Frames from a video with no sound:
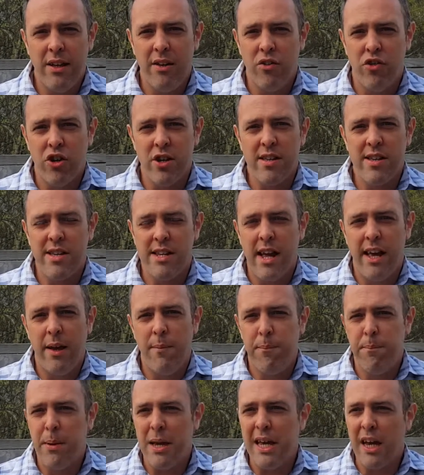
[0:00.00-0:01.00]
Just
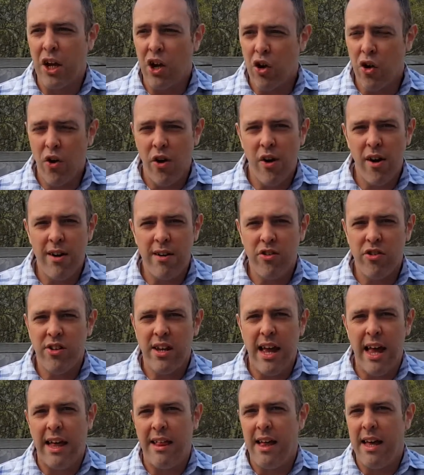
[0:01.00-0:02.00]
be encouraged
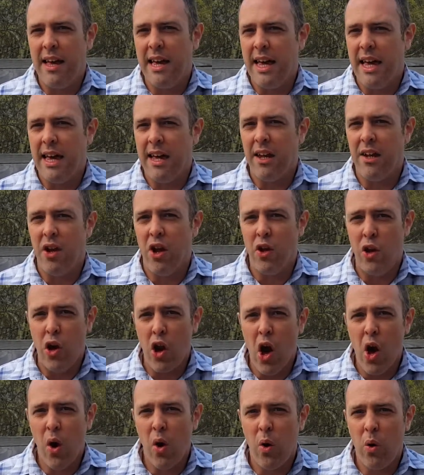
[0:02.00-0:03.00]
and
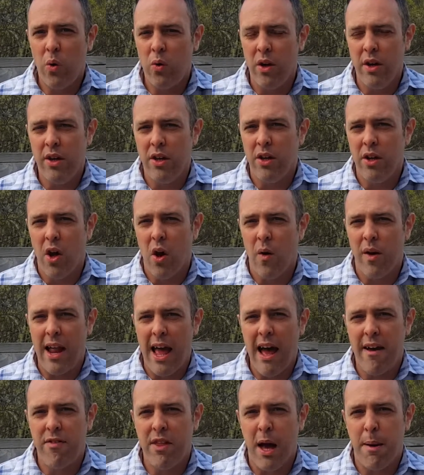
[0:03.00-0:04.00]
know, and
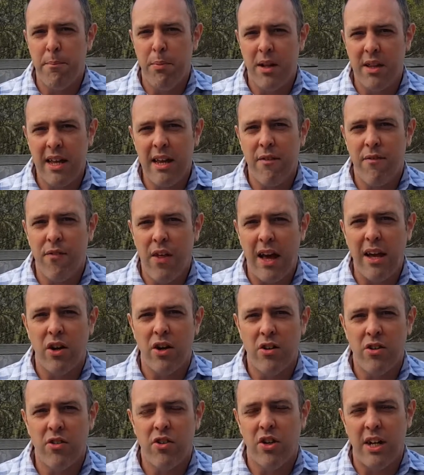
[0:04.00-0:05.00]
have that belief that
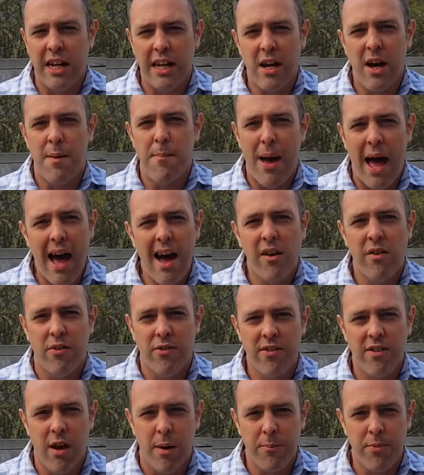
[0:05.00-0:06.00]
good is going to come out of
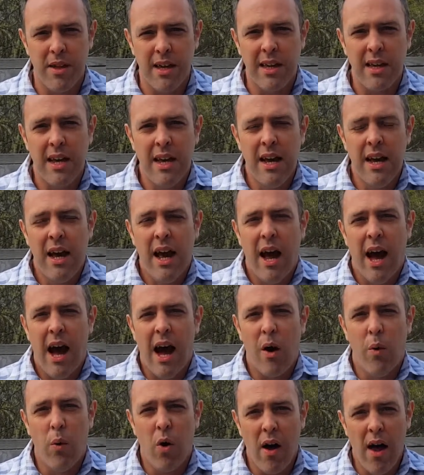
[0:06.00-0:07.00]
something
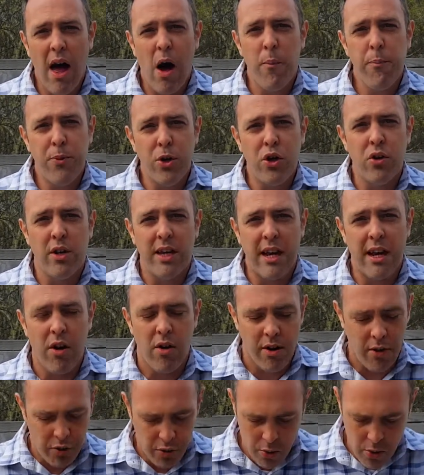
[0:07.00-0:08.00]
will help you to
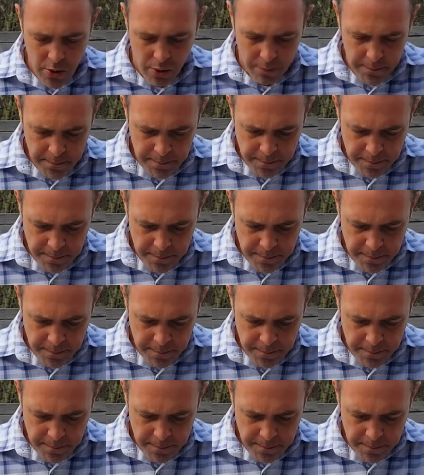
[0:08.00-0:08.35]
carry through.